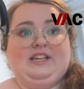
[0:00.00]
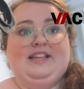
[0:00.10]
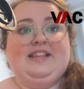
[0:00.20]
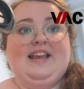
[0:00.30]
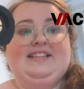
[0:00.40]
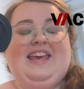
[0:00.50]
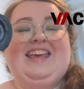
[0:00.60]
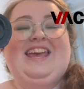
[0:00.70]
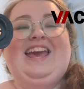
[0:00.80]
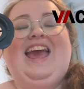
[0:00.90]
And that is a
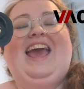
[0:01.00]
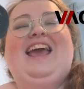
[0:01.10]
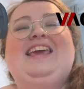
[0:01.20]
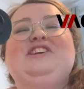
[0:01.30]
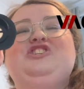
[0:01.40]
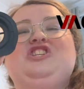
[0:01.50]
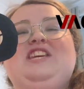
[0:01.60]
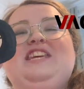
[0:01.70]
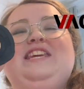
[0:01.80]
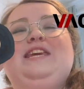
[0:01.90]

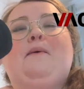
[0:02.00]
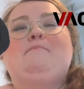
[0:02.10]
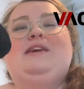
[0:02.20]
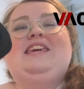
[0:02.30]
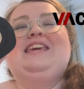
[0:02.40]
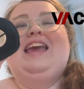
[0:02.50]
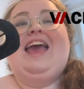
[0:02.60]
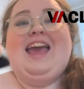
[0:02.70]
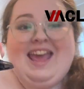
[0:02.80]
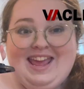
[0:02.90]

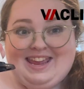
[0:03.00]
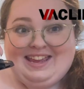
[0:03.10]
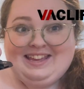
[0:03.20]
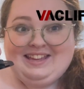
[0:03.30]
HEPA